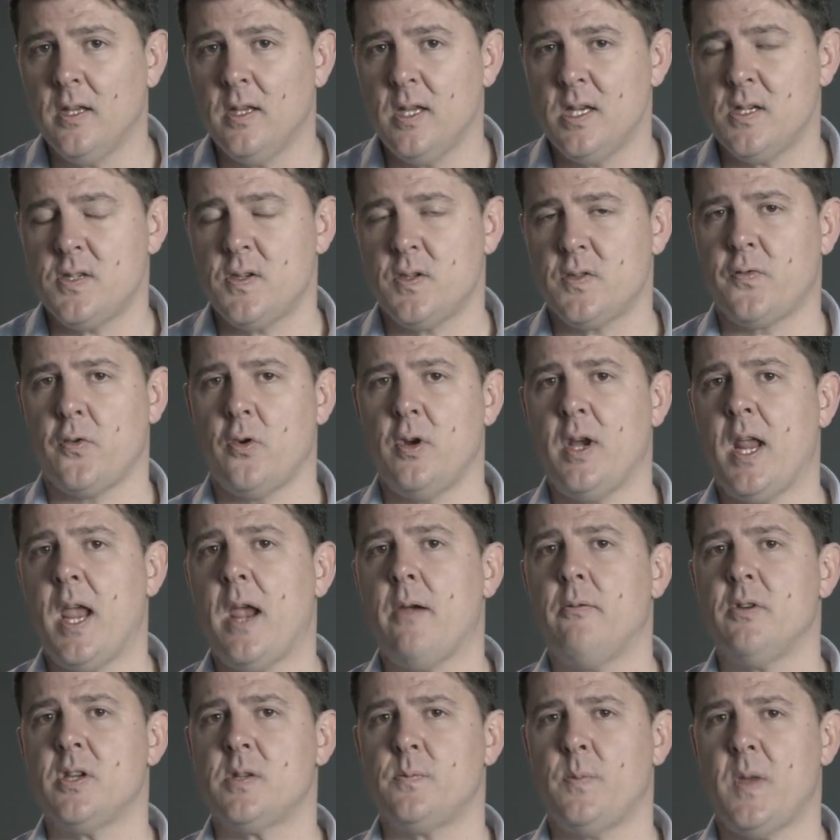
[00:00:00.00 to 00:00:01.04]
This is for an
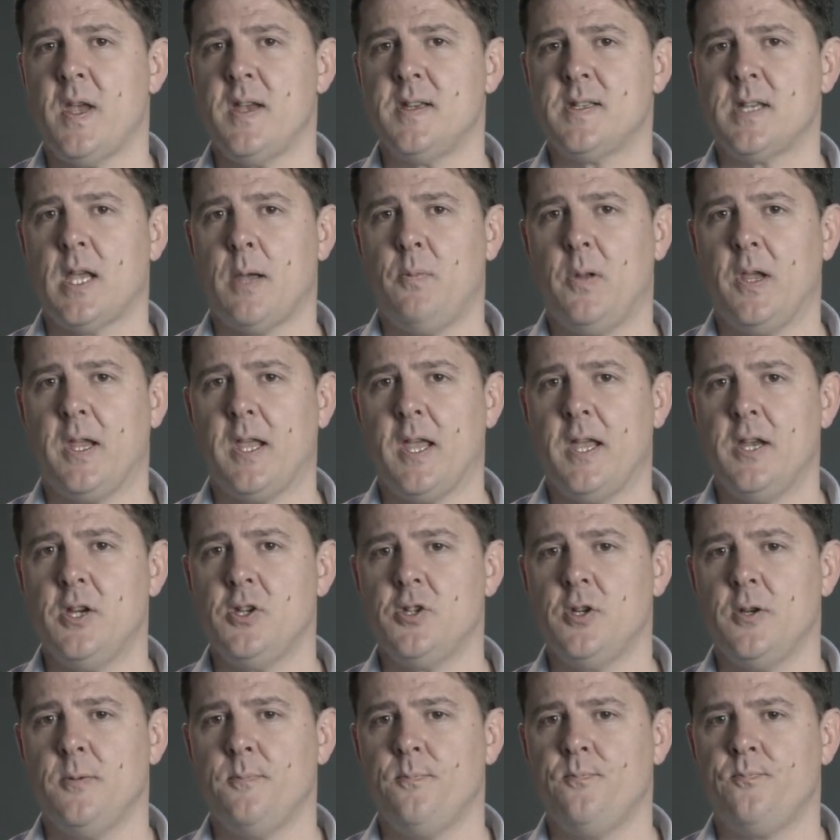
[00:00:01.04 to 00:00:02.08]
aerospace
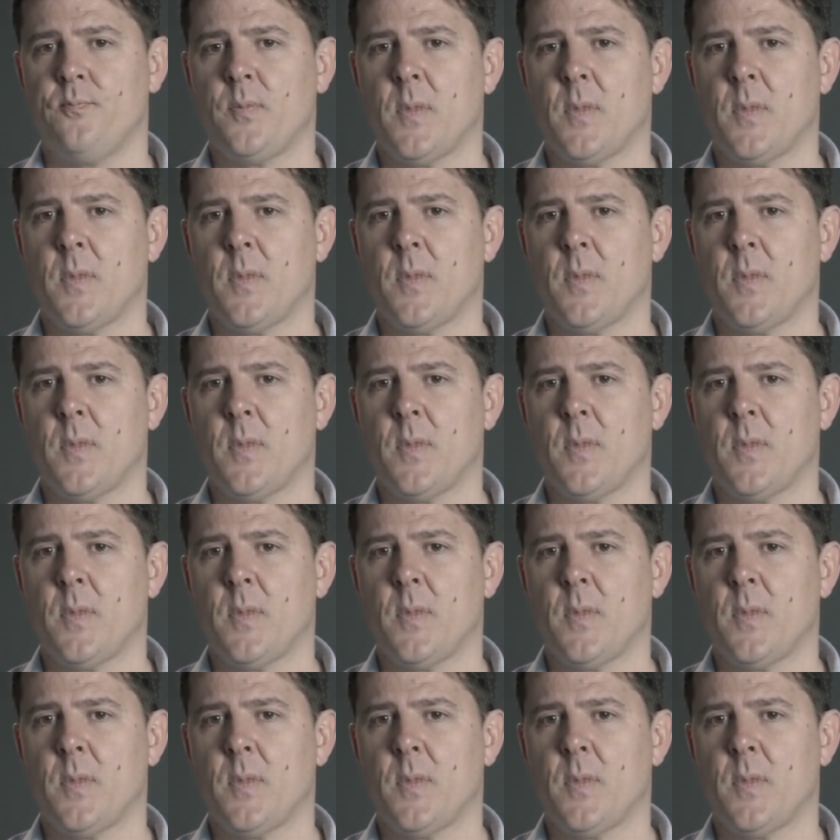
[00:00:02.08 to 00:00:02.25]
application.